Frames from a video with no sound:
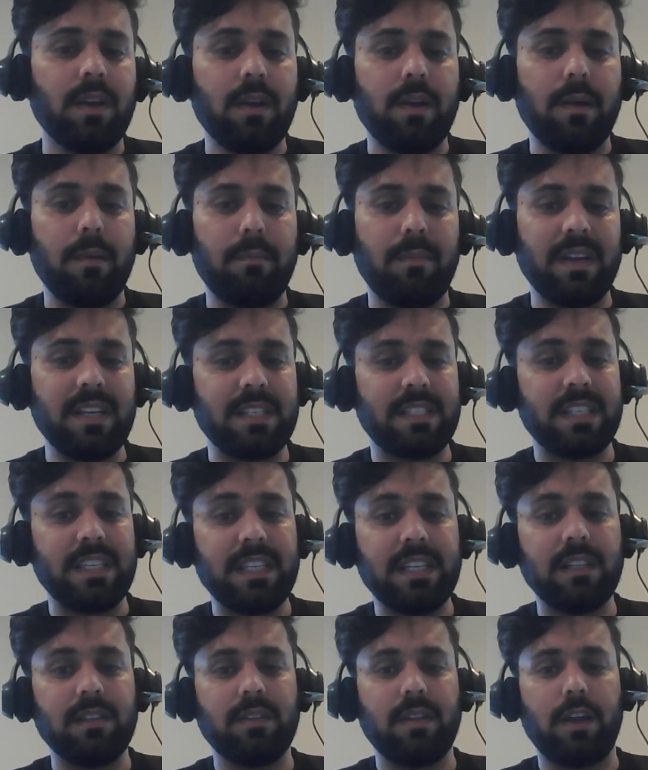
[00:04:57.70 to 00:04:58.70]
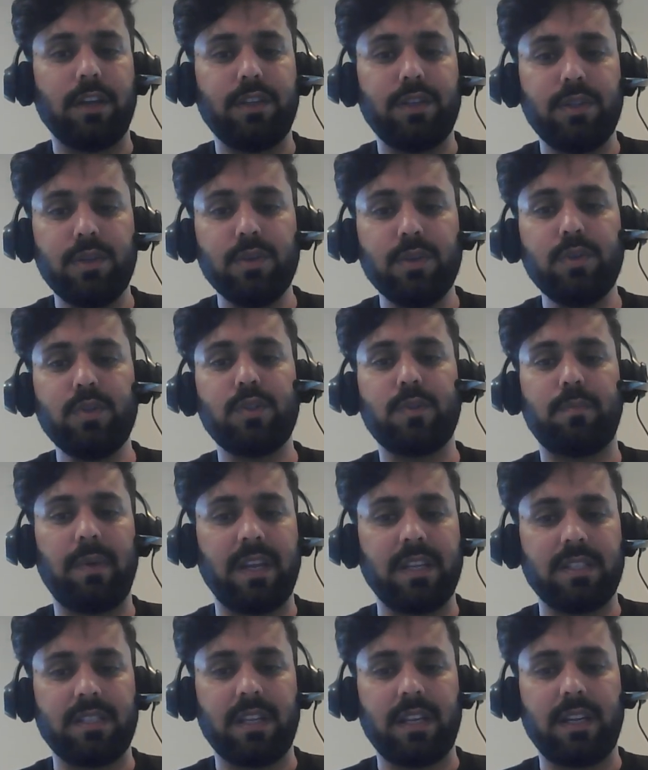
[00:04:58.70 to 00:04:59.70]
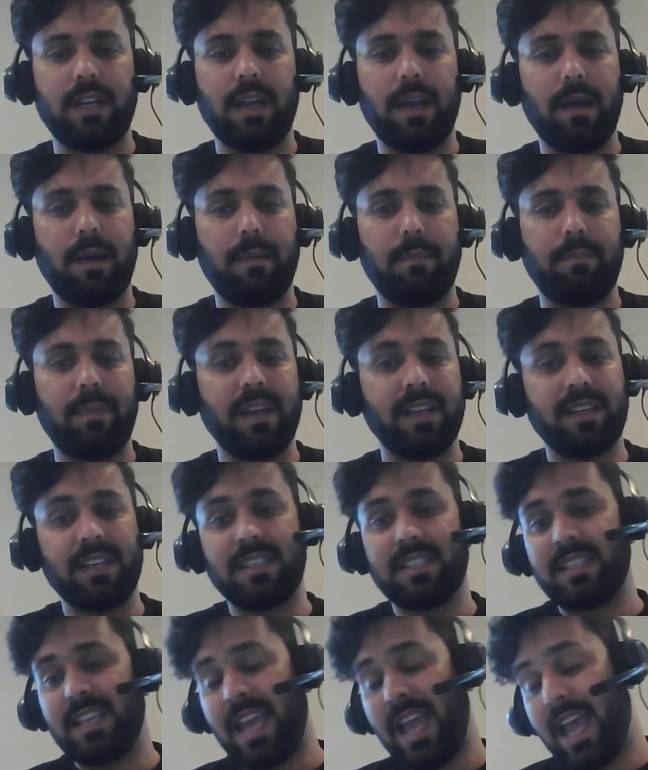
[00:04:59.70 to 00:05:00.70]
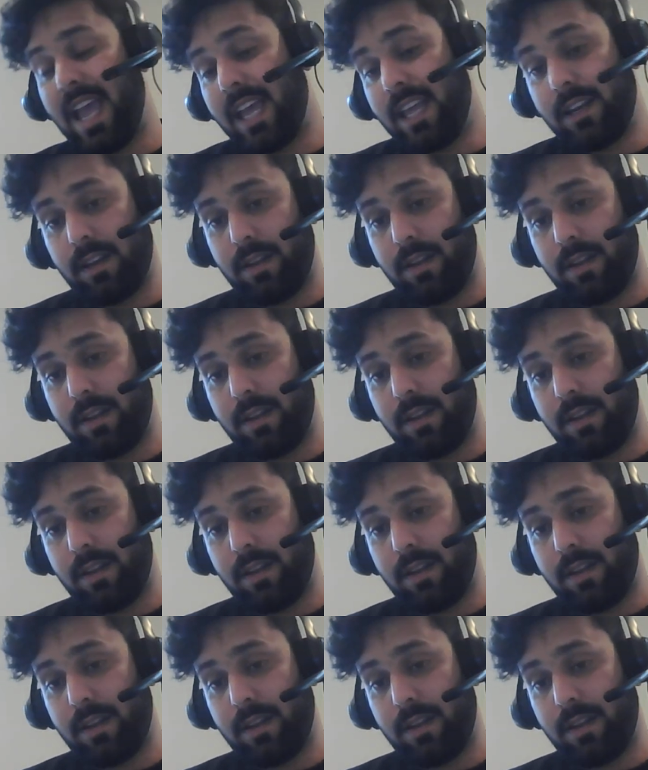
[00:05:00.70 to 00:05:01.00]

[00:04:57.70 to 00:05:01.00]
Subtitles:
medicinal use patents, and